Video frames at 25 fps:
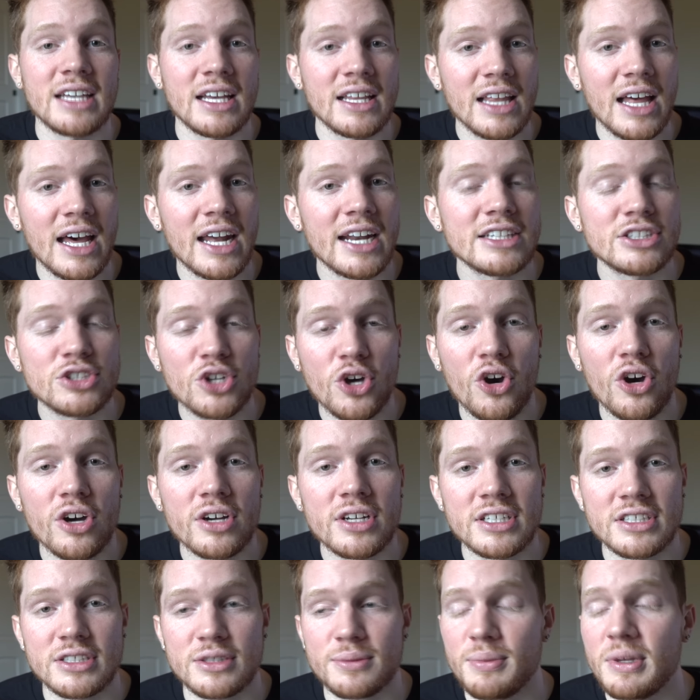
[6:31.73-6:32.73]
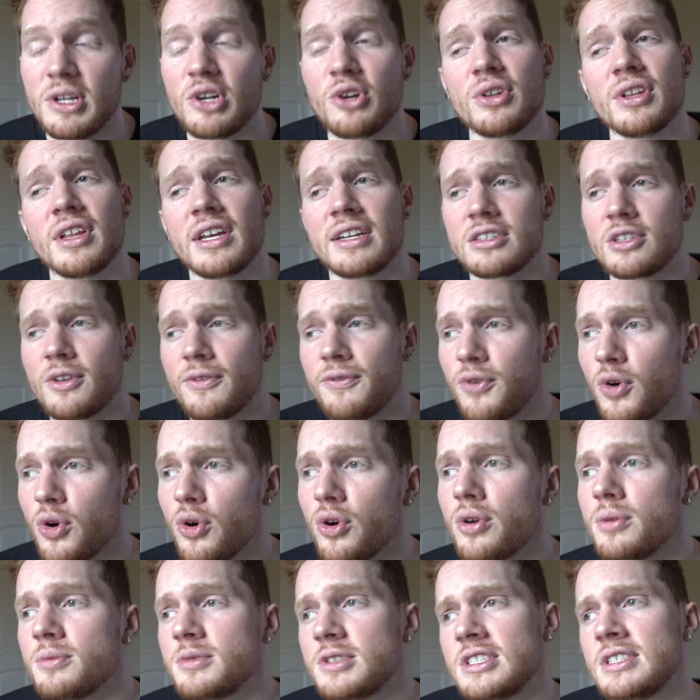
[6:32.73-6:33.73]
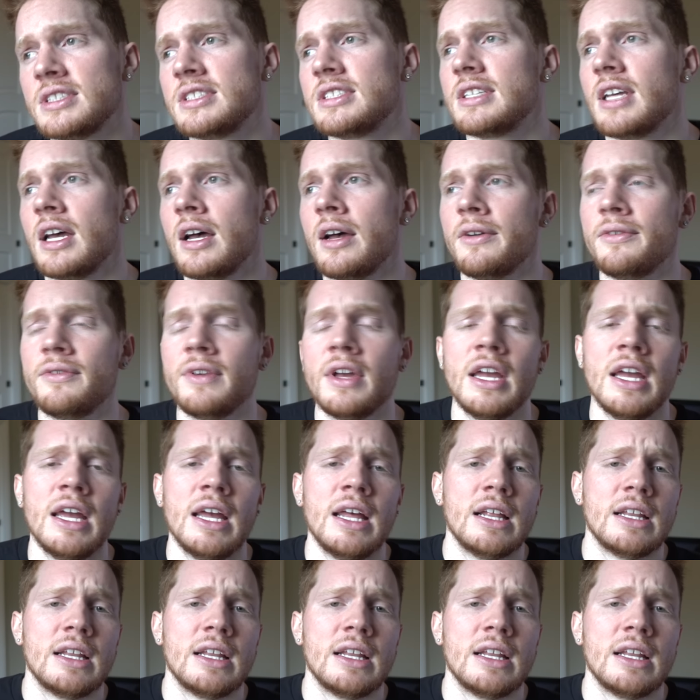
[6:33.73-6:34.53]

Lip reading: A lot of talk has been on like the forums and stuff.